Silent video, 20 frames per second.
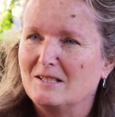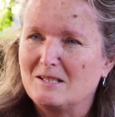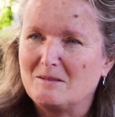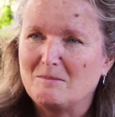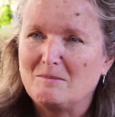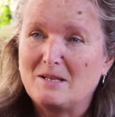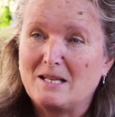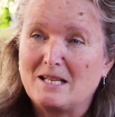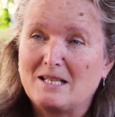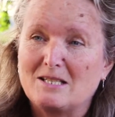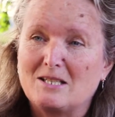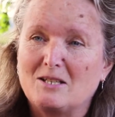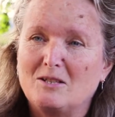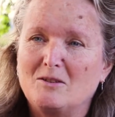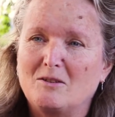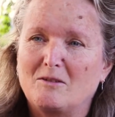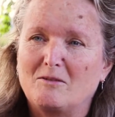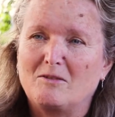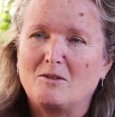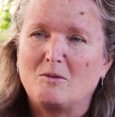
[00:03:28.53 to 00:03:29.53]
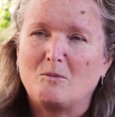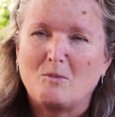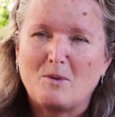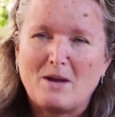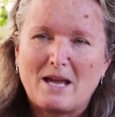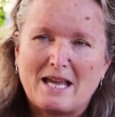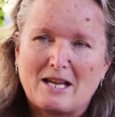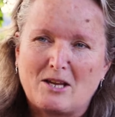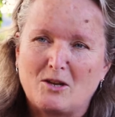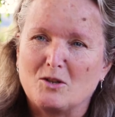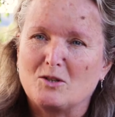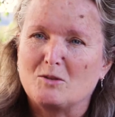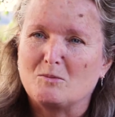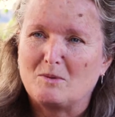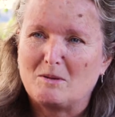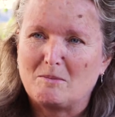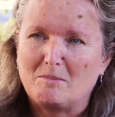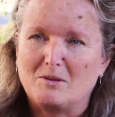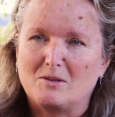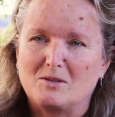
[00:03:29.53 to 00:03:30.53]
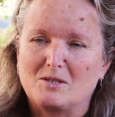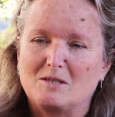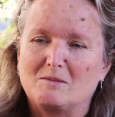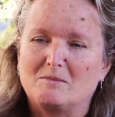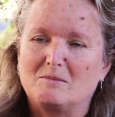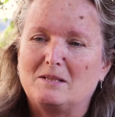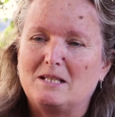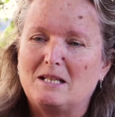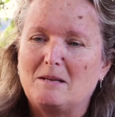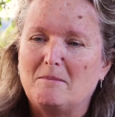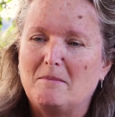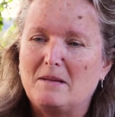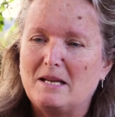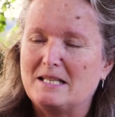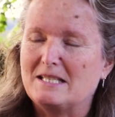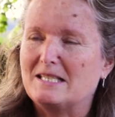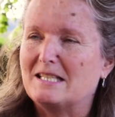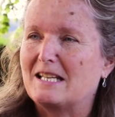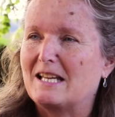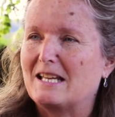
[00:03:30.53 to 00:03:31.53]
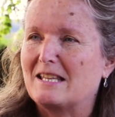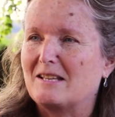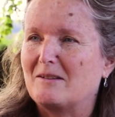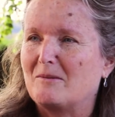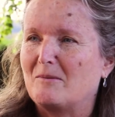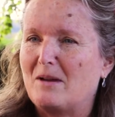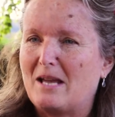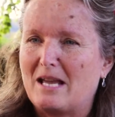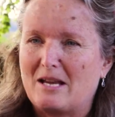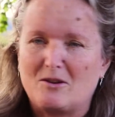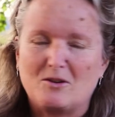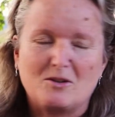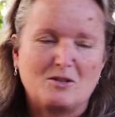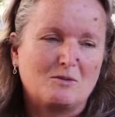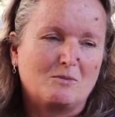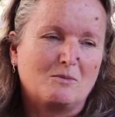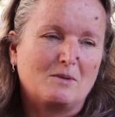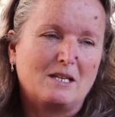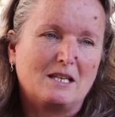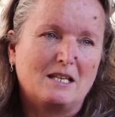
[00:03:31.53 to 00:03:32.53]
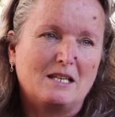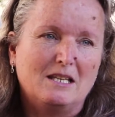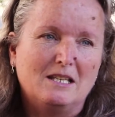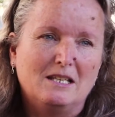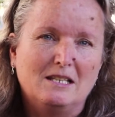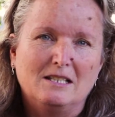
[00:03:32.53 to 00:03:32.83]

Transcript: to begin to look for where could we possibly meet together, where could we